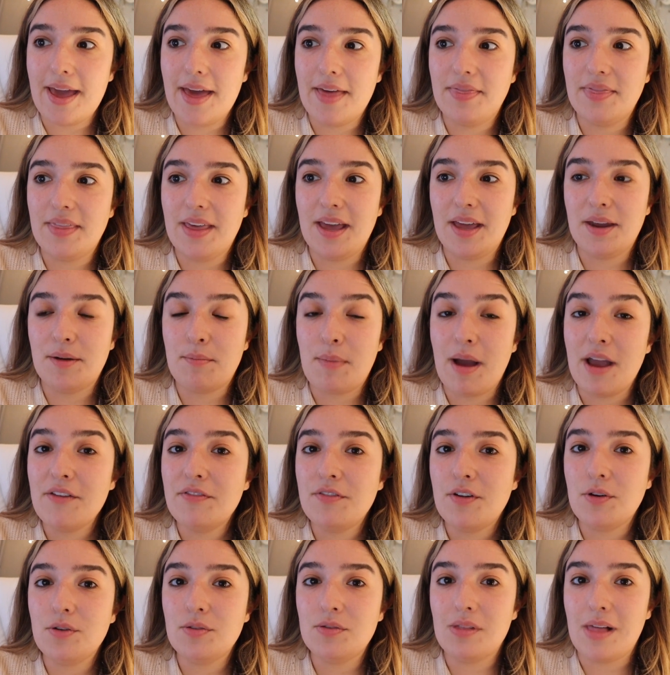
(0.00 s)
and then my
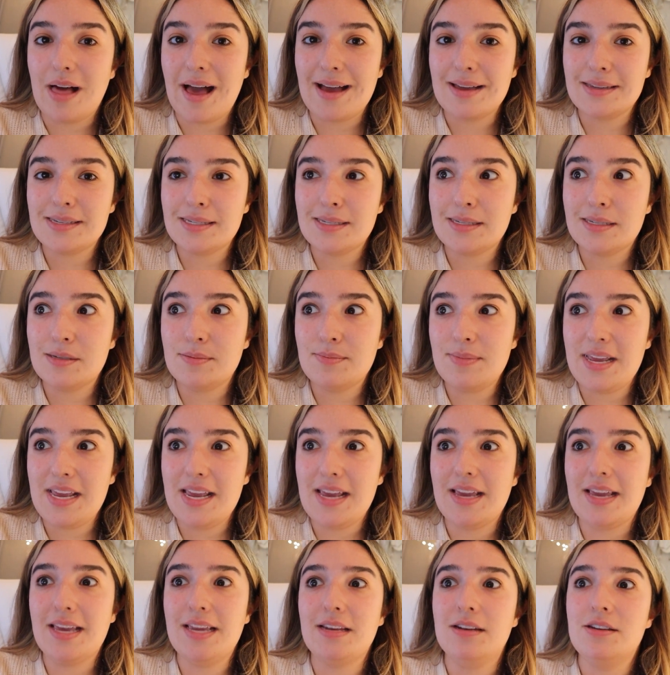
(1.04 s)
phone lasts
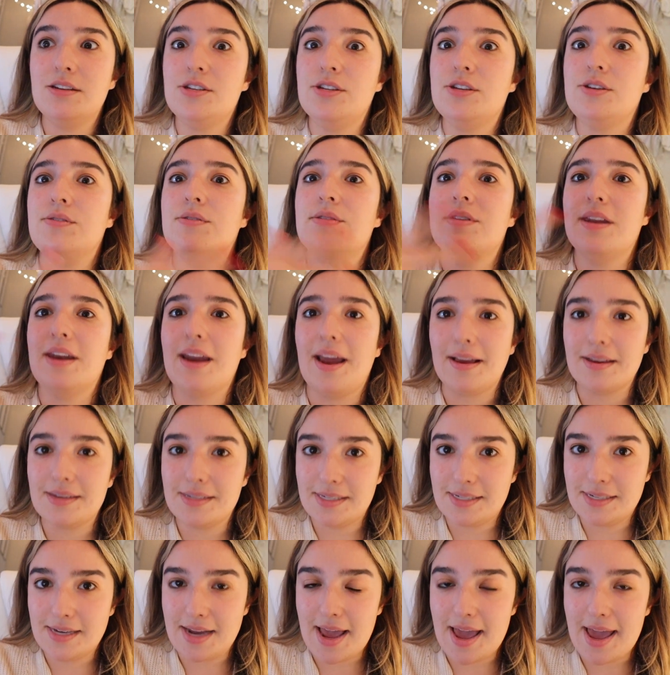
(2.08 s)
me into the
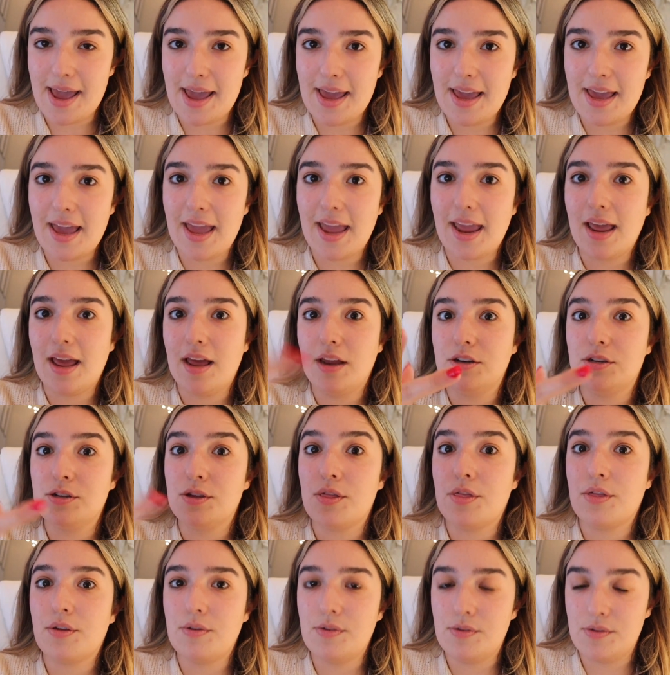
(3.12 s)
next day and
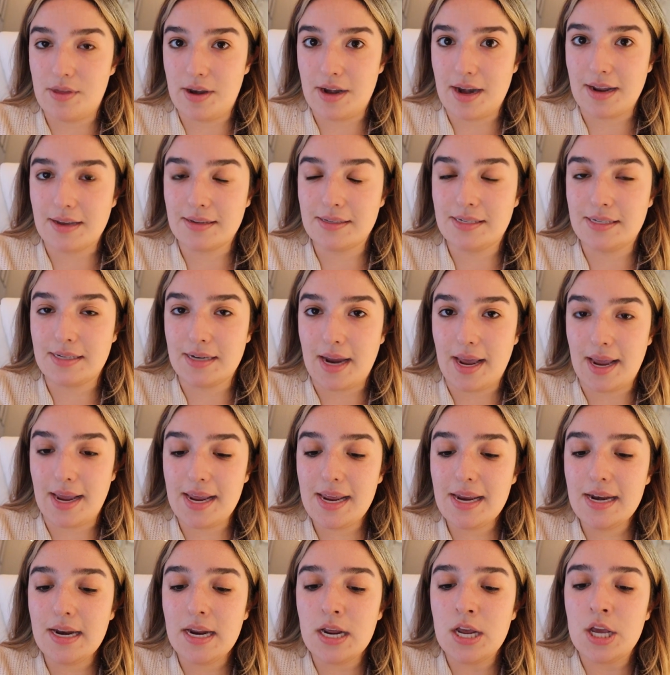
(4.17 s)
through the next
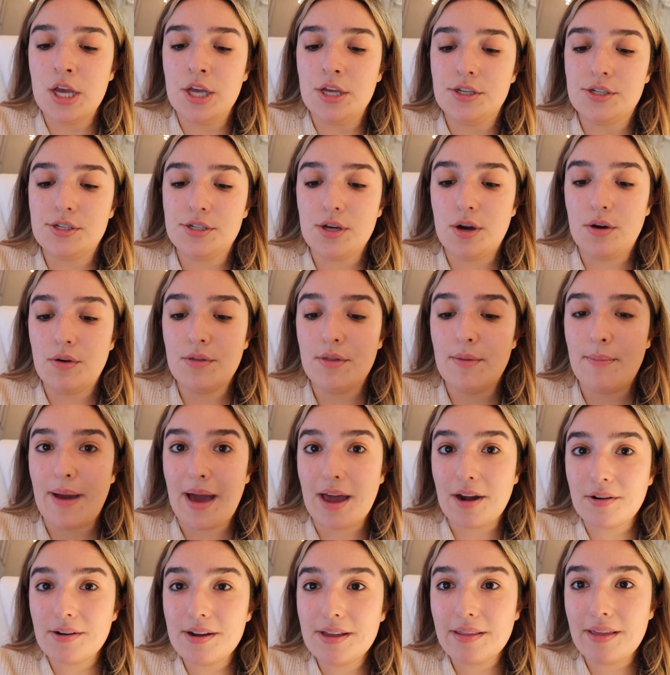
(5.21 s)
night. So the
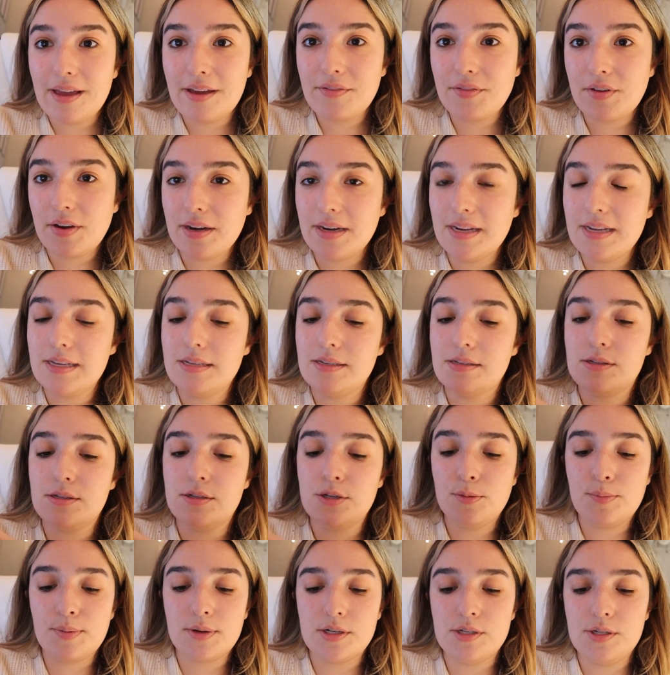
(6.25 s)
battery life on it is
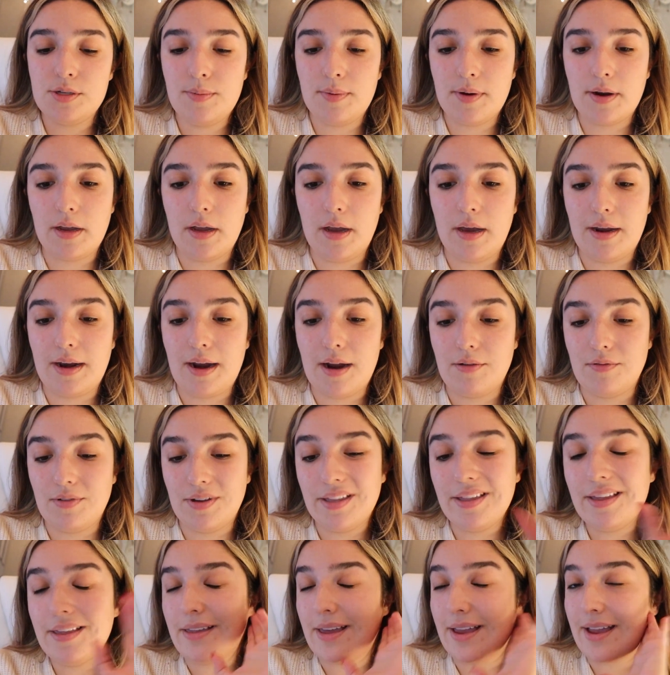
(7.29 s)
super good. I
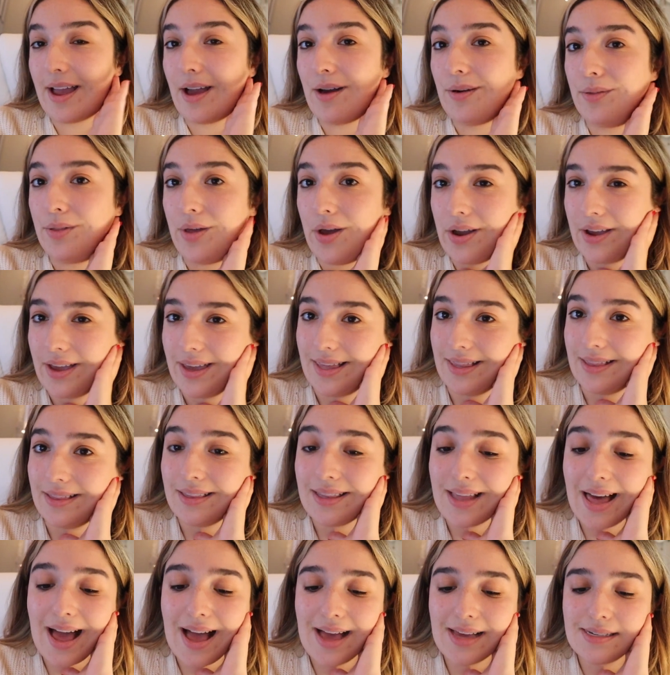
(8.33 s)
really like how long it
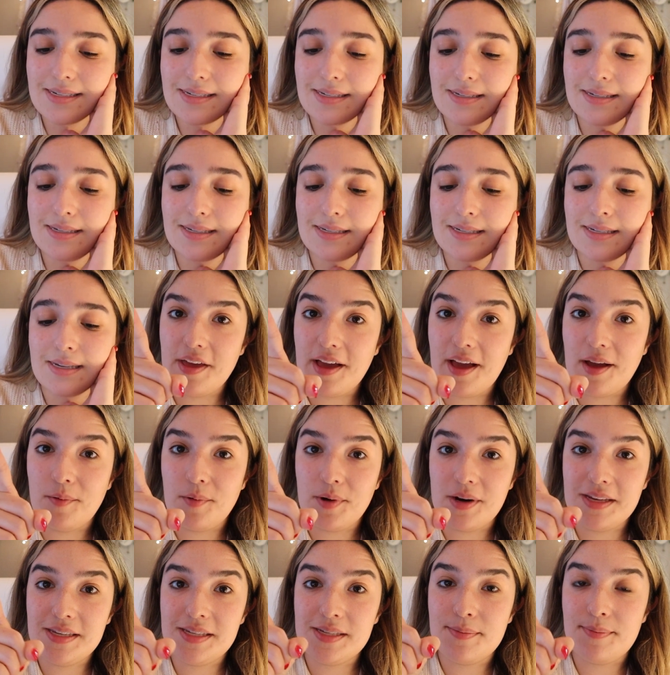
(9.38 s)
lasts. The thing I
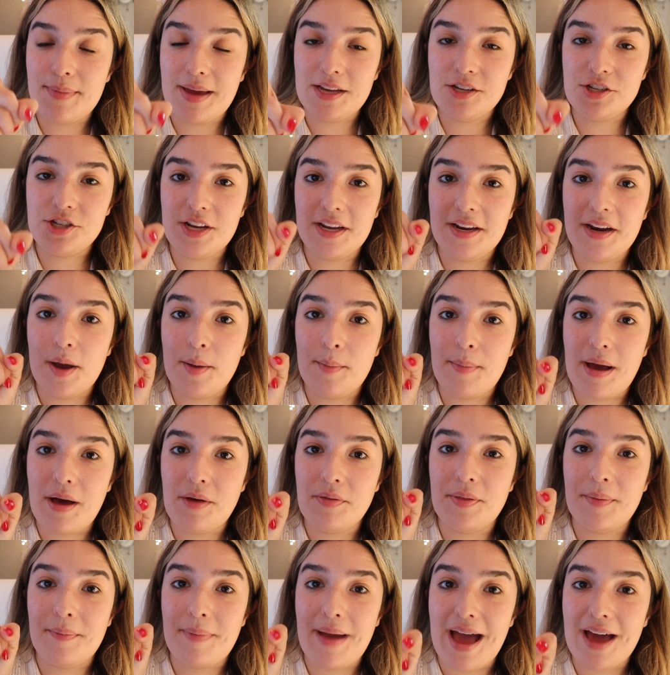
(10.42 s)
wanted to mention
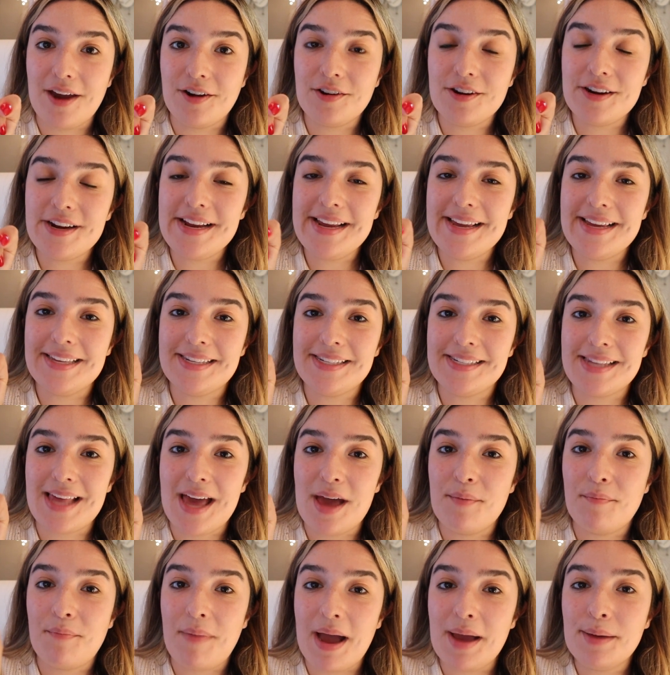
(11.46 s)
about the battery is
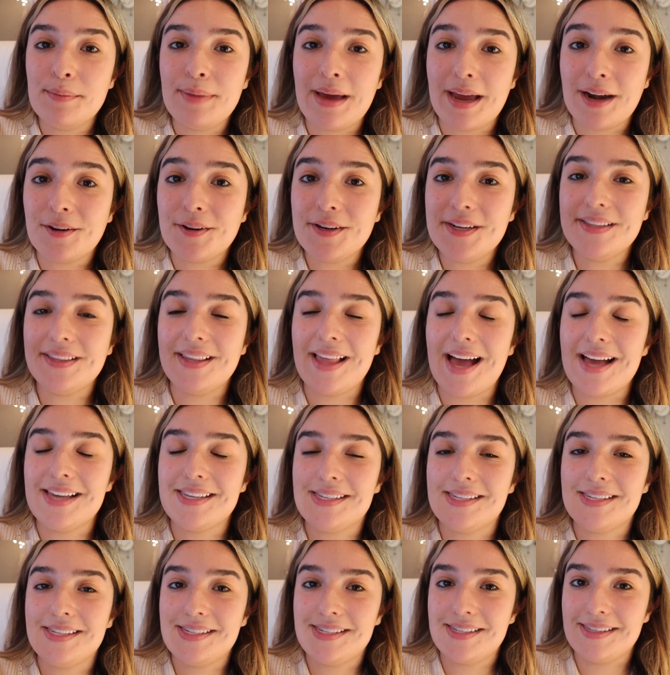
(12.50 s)
that my battery
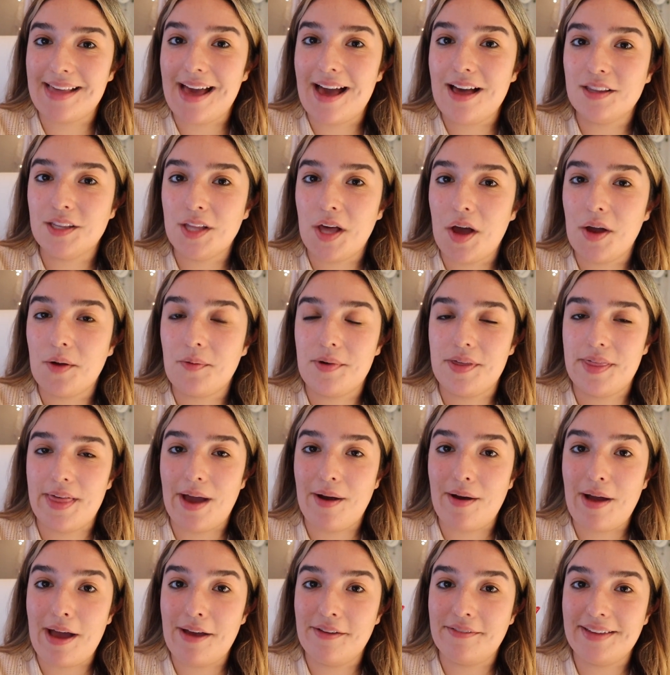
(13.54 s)
lasts that long
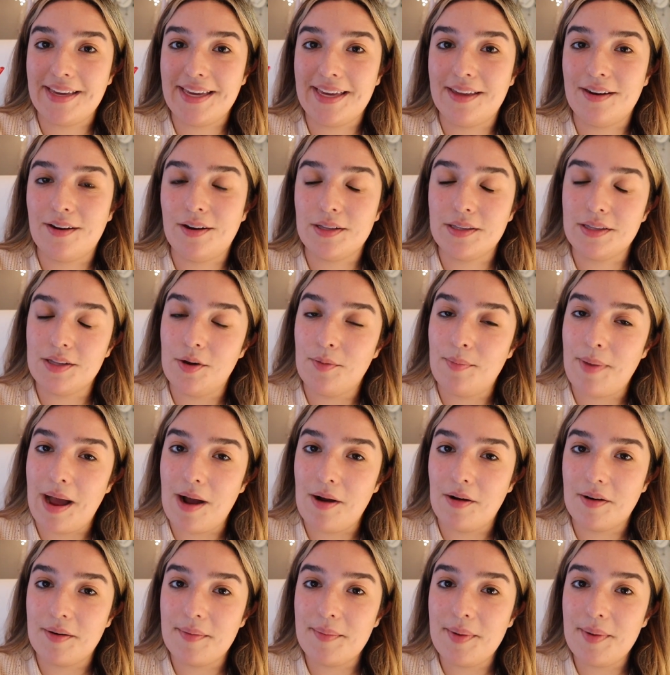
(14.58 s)
without having it on low power